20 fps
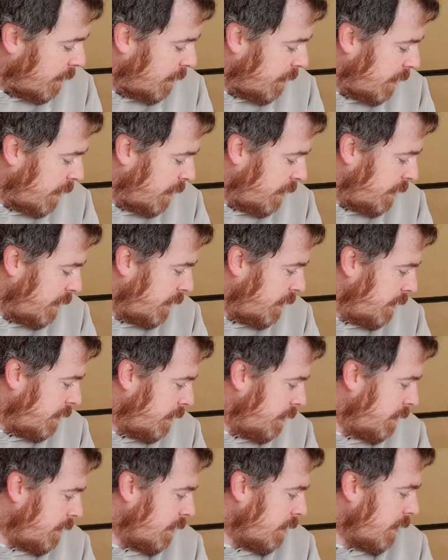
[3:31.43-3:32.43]

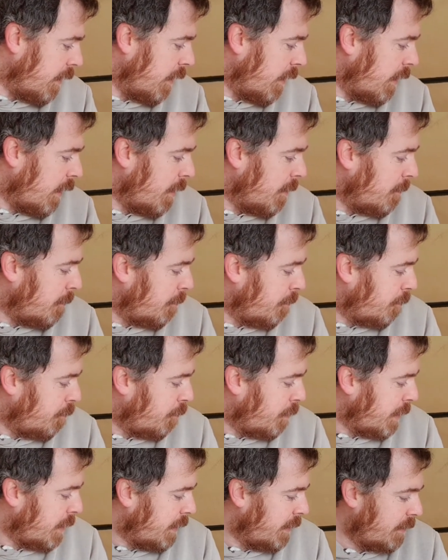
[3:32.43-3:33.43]
The
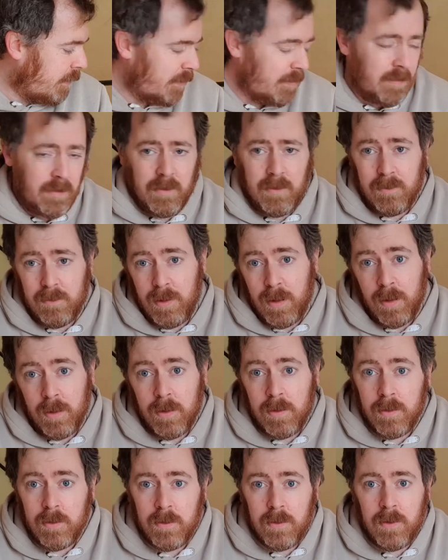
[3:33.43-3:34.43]
beads,
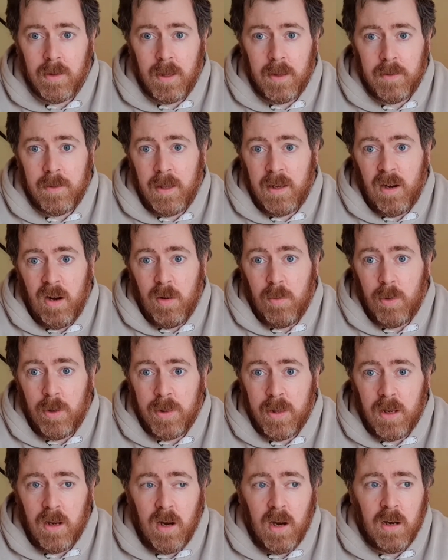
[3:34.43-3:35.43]
they are
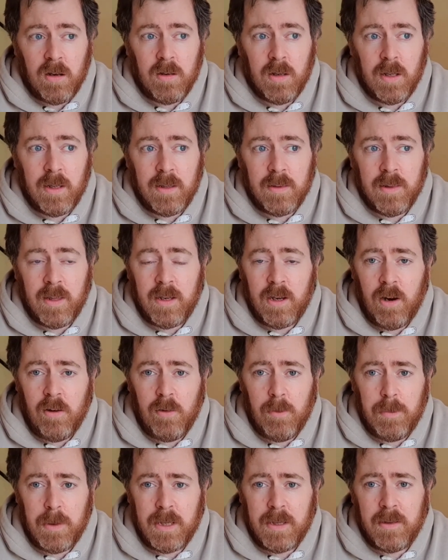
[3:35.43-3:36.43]
what they are, they
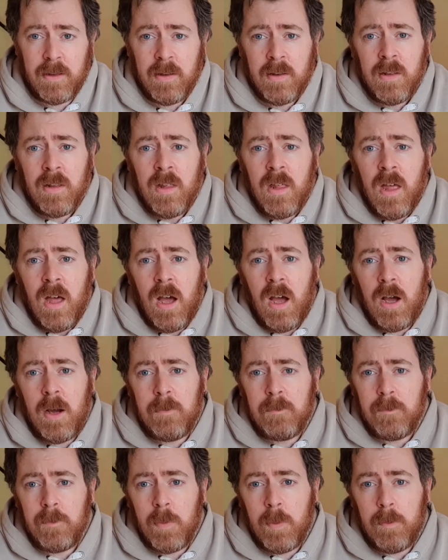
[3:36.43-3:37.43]
are a bead.
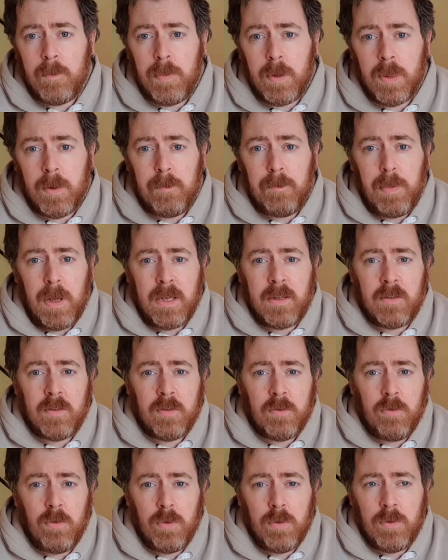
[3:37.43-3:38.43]
But the bait
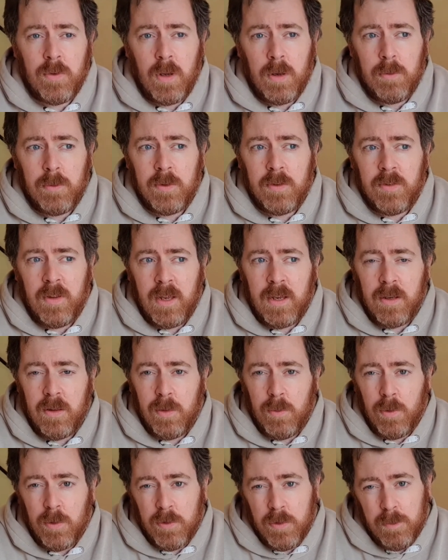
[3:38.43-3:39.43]
screws, I would say, are
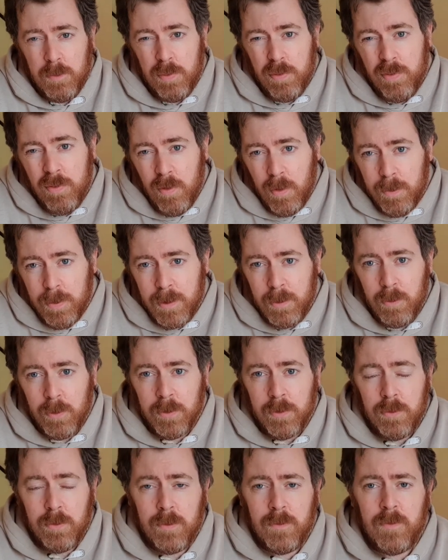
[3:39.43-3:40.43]
the ones you probably
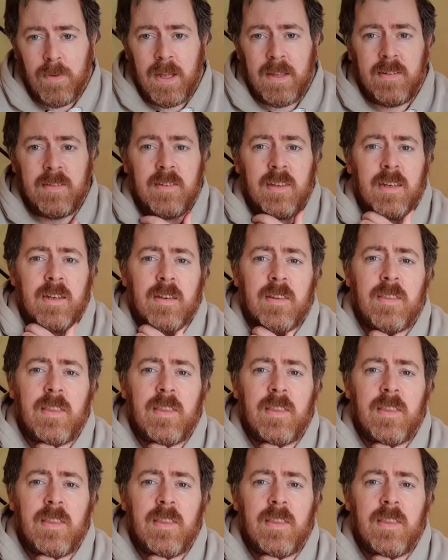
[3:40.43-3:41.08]
want to invest in.